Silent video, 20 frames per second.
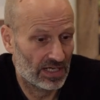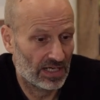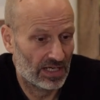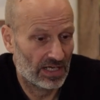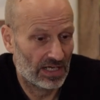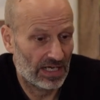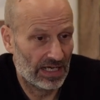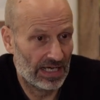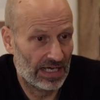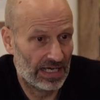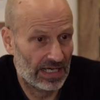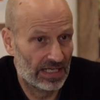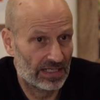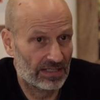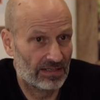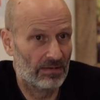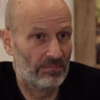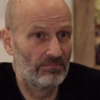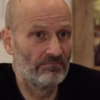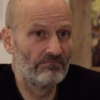Okay.
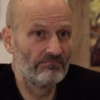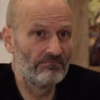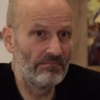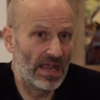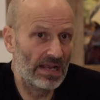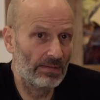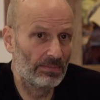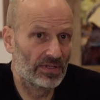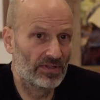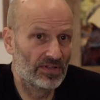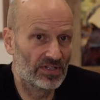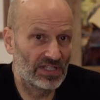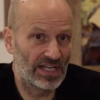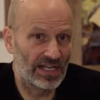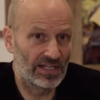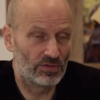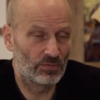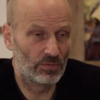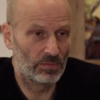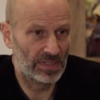And maybe the
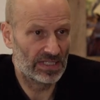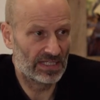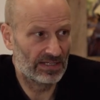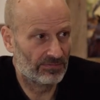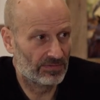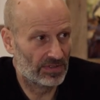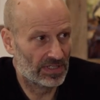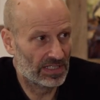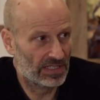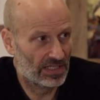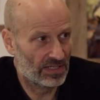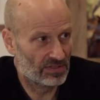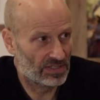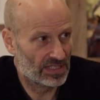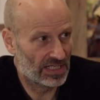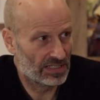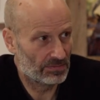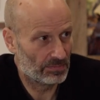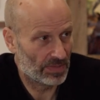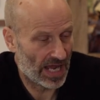standards would be different in those
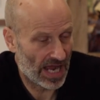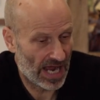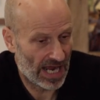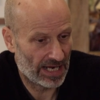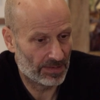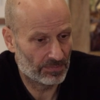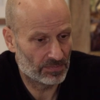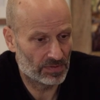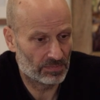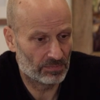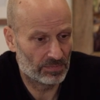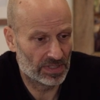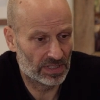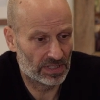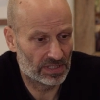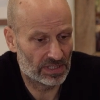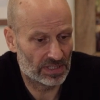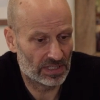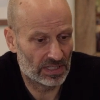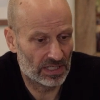days, perhaps,
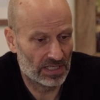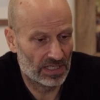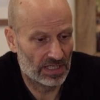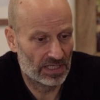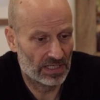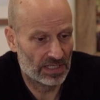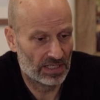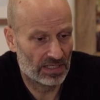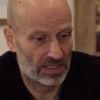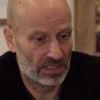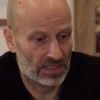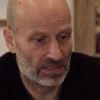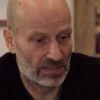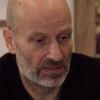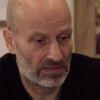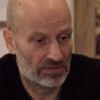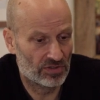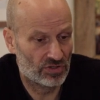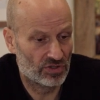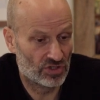but uh,